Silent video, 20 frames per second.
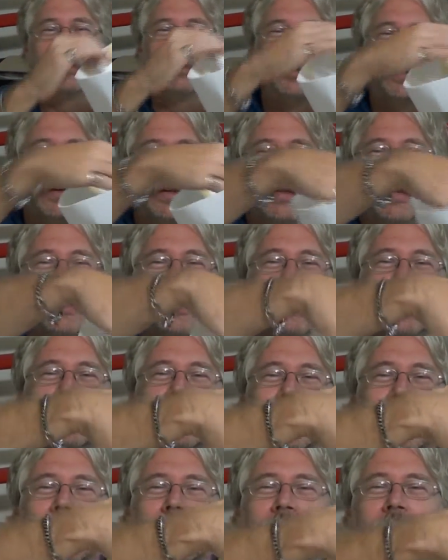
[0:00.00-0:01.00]
on the
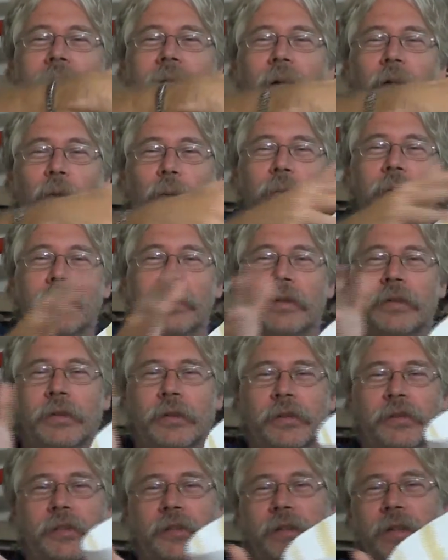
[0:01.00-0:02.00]
inside of the helmet to
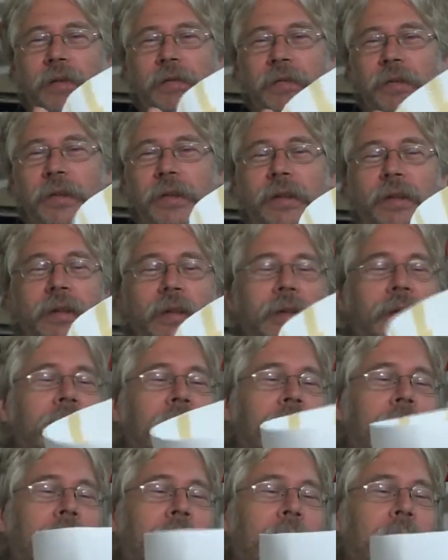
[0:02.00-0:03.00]
stiffen it
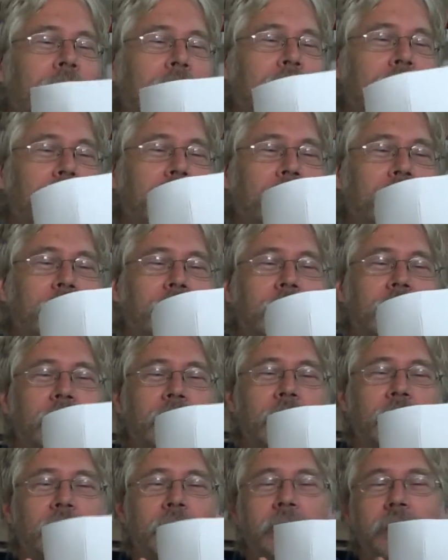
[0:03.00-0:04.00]
and
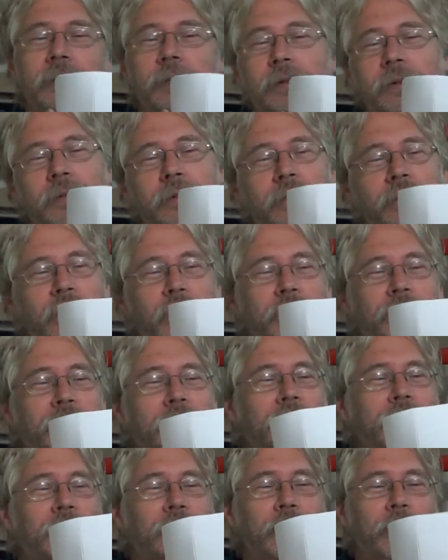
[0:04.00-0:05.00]
toughen
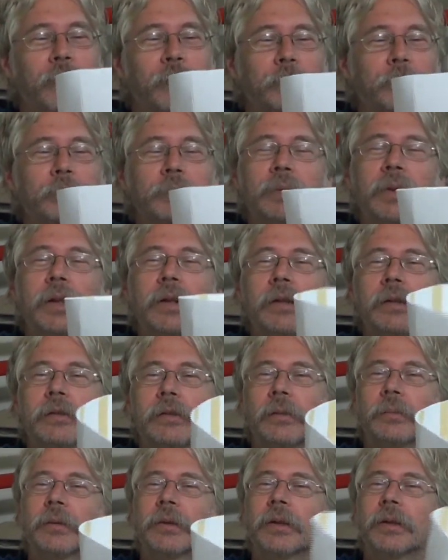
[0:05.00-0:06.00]
it up.
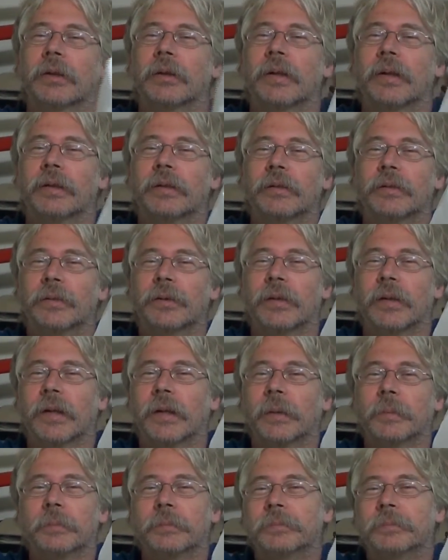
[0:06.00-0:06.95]
So I'm going to go ahead and do that.